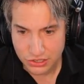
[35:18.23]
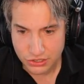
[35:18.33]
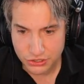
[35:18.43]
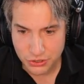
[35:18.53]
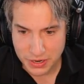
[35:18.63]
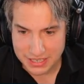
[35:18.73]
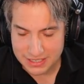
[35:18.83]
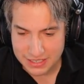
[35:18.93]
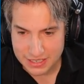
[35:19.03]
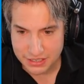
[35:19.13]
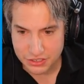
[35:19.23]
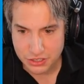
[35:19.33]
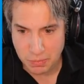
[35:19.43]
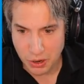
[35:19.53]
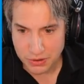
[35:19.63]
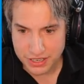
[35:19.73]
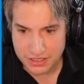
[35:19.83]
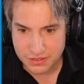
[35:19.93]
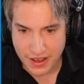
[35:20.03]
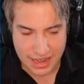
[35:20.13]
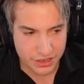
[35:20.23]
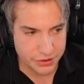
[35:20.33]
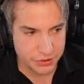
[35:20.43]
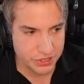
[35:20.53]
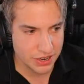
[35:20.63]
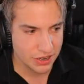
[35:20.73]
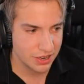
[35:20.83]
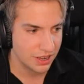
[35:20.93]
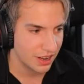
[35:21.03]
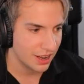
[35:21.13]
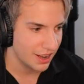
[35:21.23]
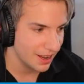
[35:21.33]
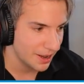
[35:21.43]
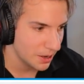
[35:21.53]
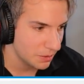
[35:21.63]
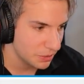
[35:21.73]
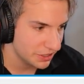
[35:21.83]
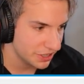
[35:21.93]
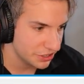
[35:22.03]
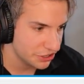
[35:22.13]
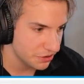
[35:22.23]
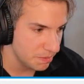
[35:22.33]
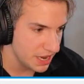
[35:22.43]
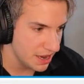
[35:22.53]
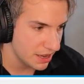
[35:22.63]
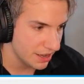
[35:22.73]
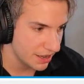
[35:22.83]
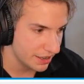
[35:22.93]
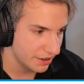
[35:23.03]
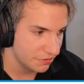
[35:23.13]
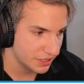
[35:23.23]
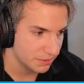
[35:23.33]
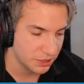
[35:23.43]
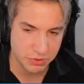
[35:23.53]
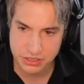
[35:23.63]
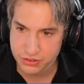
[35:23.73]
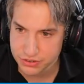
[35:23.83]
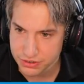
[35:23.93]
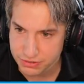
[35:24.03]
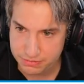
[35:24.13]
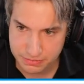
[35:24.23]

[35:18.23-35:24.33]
So you can see there's both these values, but there should be a difference between the two.